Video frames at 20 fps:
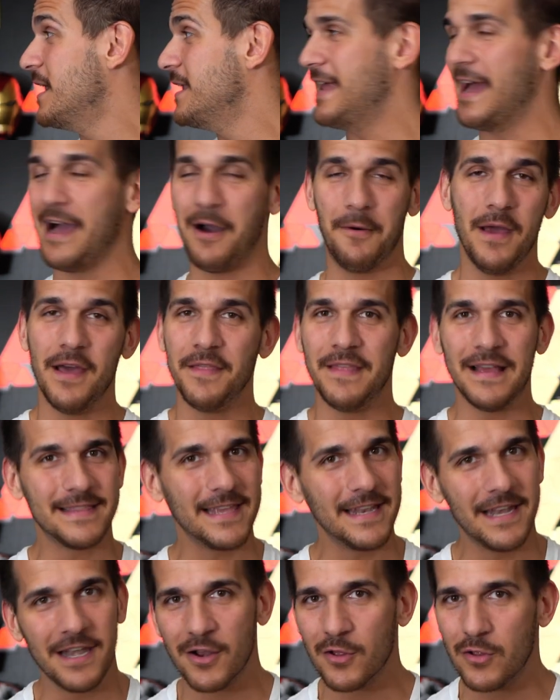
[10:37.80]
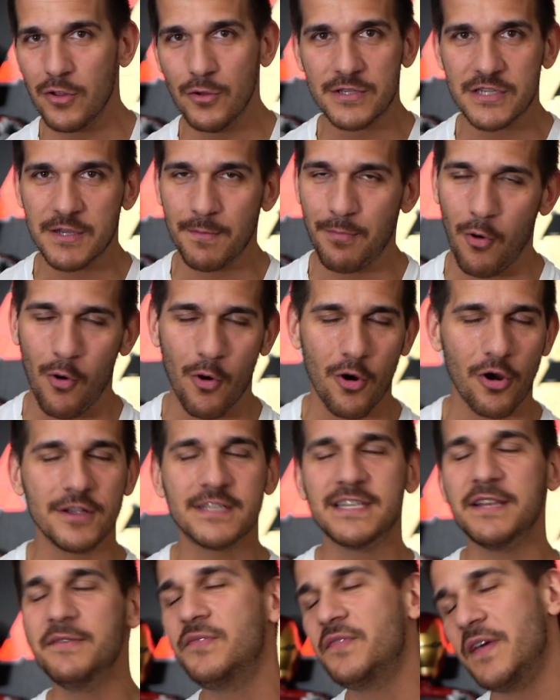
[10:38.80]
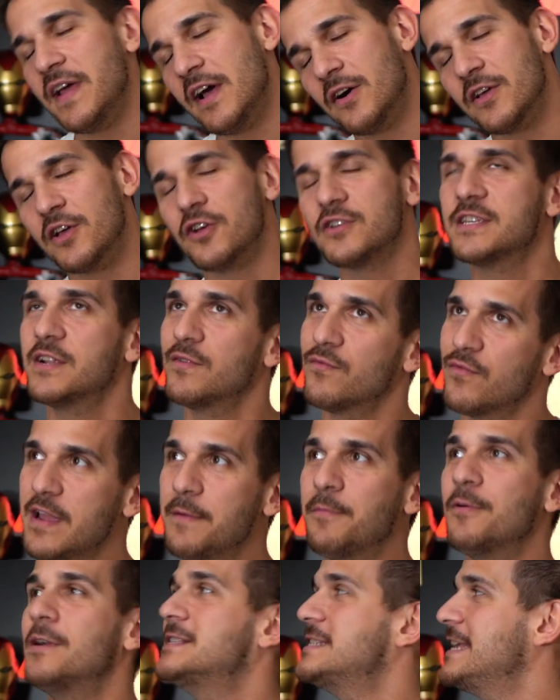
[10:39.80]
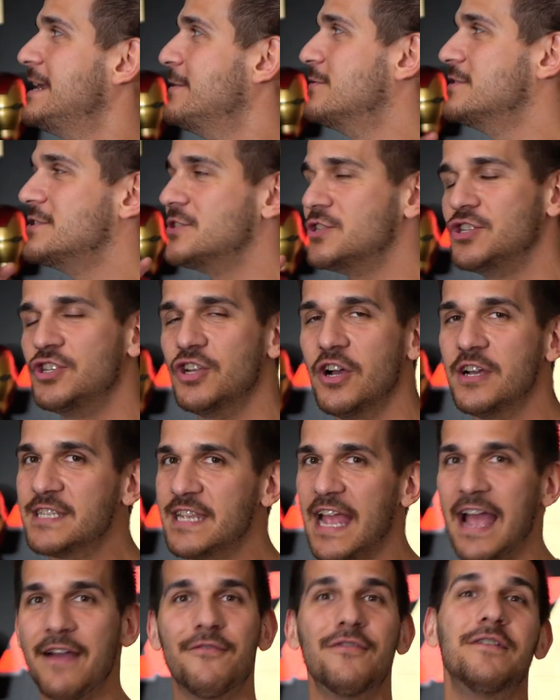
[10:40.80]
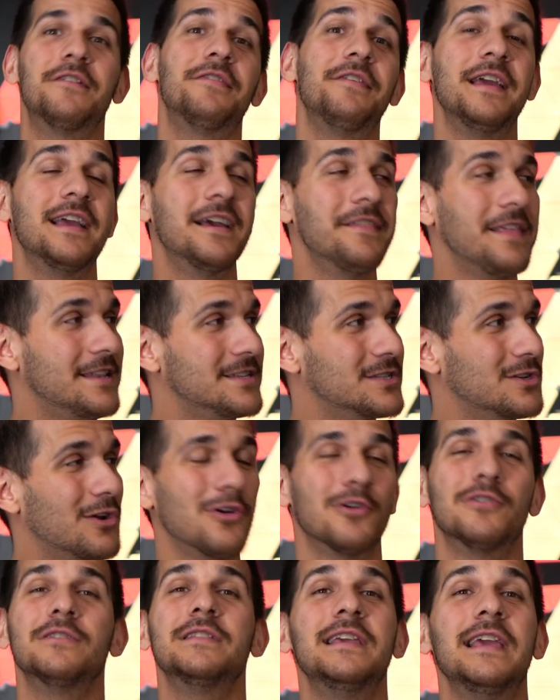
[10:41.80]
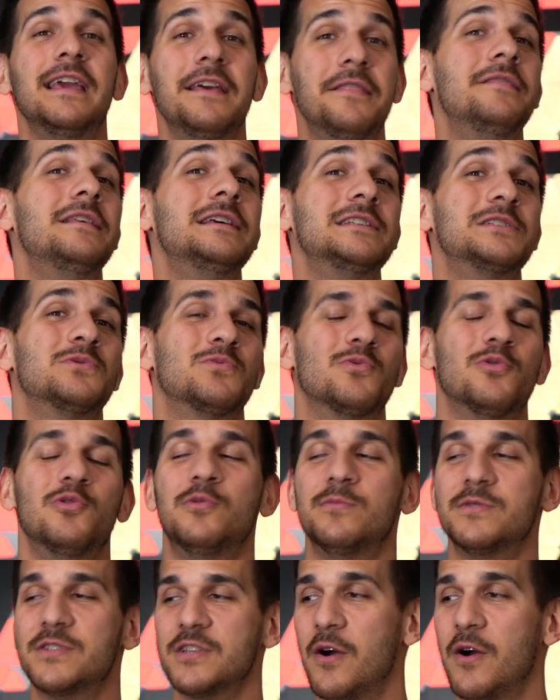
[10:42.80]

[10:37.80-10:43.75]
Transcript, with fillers: Now, that didn't include supports and failures and reprints. It was just everything that is currently in this room.